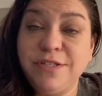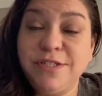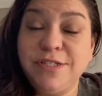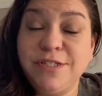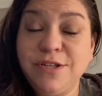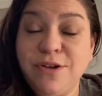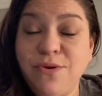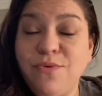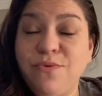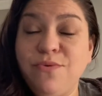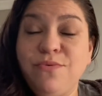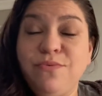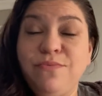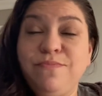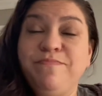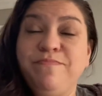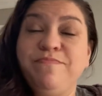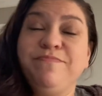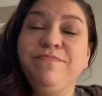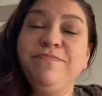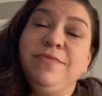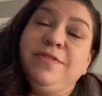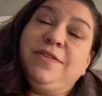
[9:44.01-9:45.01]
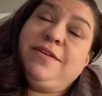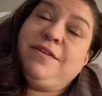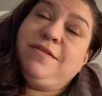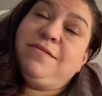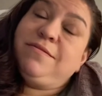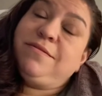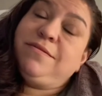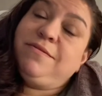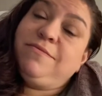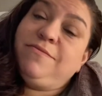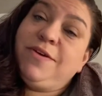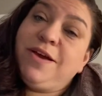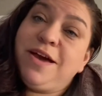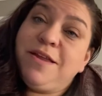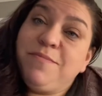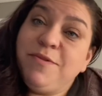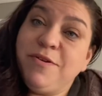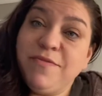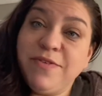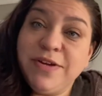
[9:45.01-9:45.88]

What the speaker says: So we got to be